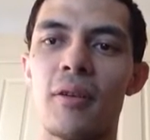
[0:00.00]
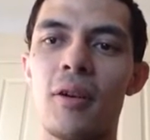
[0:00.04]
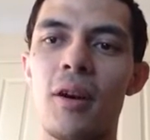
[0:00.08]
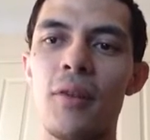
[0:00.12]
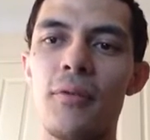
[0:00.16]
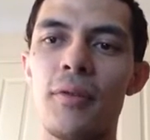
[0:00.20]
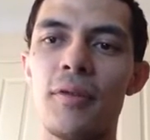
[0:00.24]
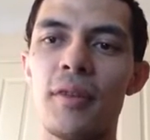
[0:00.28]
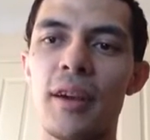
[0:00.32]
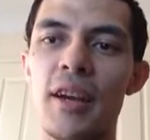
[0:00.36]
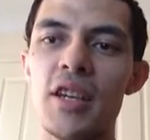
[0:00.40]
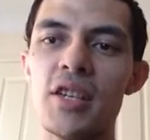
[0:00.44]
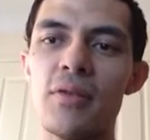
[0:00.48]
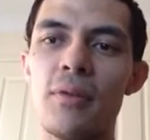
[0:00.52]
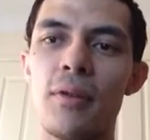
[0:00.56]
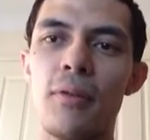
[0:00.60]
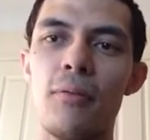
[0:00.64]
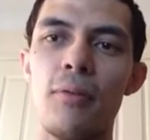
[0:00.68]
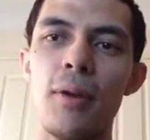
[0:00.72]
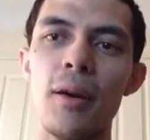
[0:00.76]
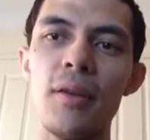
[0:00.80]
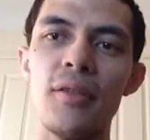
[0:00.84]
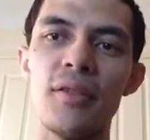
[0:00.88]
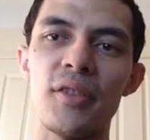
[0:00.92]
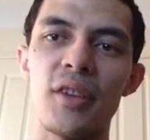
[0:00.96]
confrontation
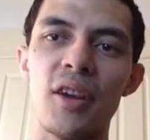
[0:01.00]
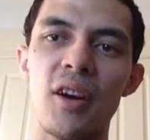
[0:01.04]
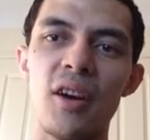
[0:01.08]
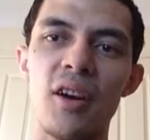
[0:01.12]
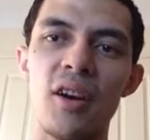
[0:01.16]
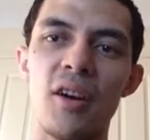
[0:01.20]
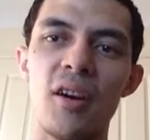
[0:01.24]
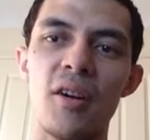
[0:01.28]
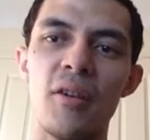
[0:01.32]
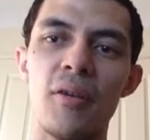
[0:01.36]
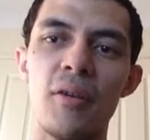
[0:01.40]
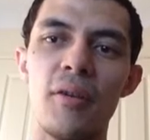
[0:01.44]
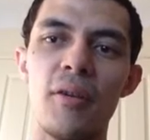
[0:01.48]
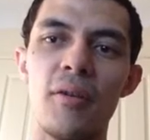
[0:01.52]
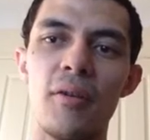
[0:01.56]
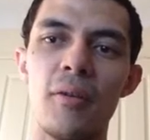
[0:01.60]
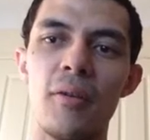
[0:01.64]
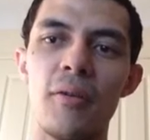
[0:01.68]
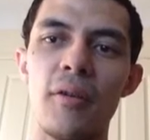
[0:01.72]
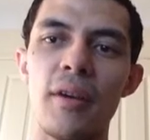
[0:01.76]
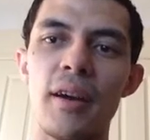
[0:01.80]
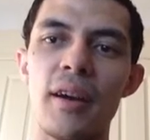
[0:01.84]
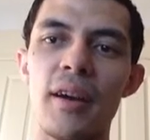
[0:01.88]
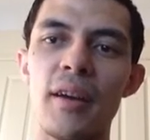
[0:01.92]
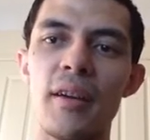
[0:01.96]
with Red Skull and
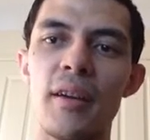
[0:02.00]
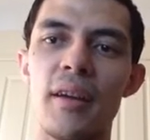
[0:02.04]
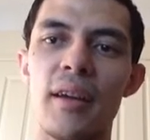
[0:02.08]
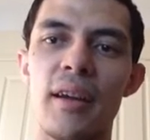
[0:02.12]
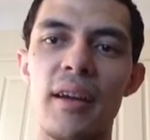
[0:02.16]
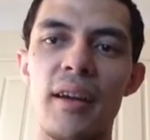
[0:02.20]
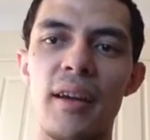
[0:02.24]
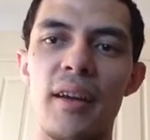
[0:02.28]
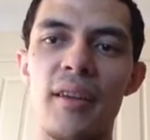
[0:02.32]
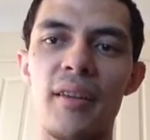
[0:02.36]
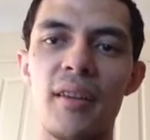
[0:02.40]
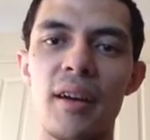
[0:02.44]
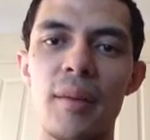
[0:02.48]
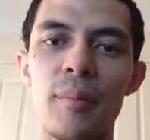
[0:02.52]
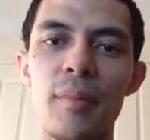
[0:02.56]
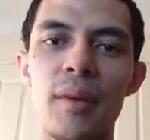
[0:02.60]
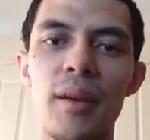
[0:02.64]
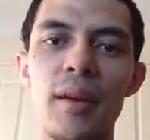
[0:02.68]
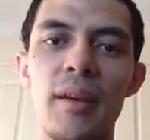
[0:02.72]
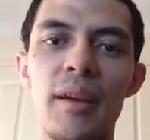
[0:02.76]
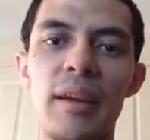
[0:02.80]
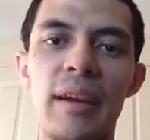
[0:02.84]
all that, and